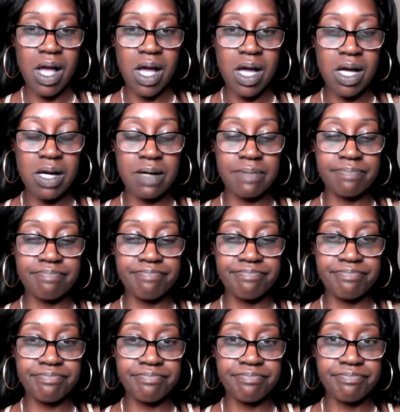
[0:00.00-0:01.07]
Um,
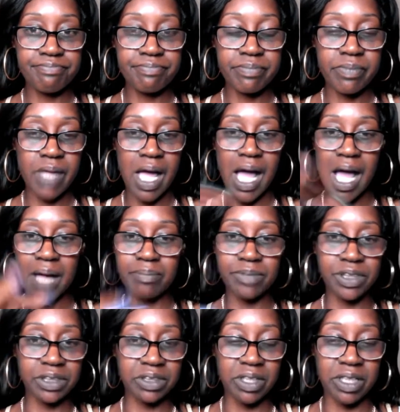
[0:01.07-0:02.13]
I'm
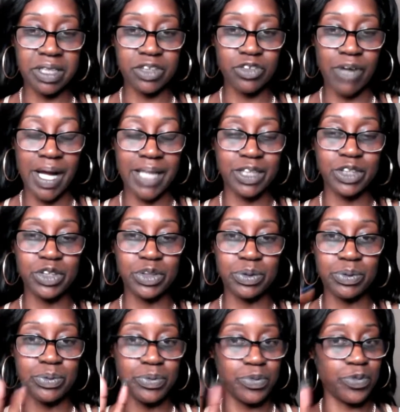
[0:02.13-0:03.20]
just going to try
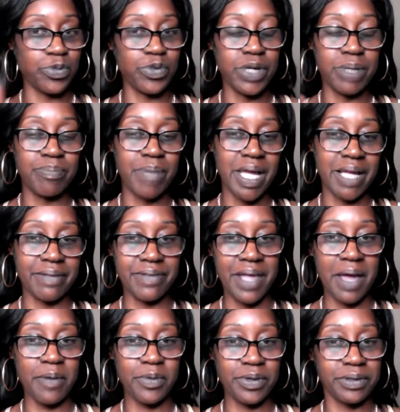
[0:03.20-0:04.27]
to remake
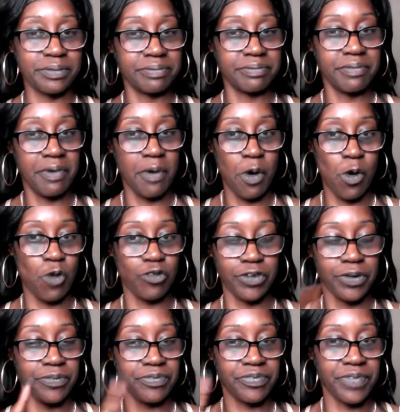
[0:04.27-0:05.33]
that one
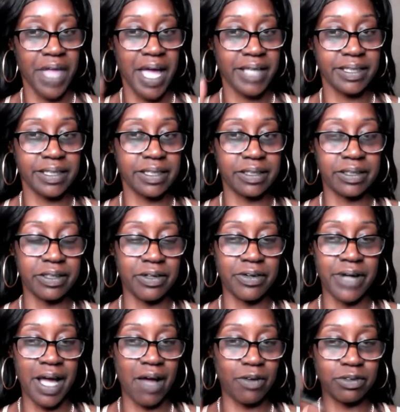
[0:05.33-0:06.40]
over. That didn't
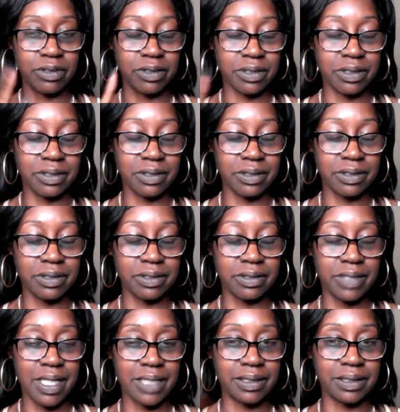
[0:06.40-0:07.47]
turn out
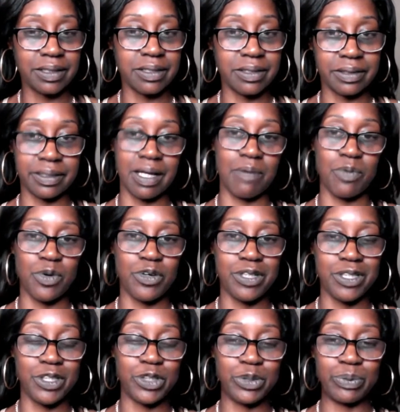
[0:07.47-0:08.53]
as good as I
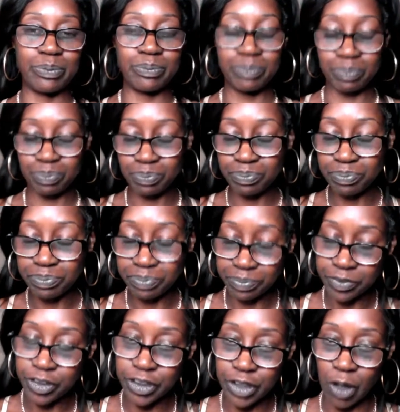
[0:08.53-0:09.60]
wanted to.
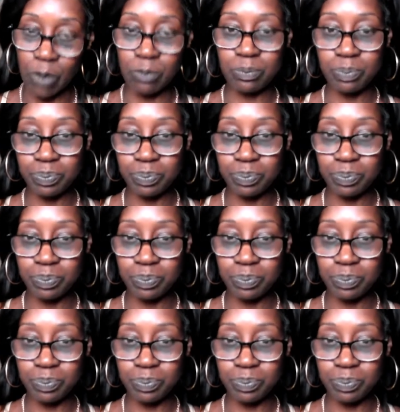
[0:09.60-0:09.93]
So,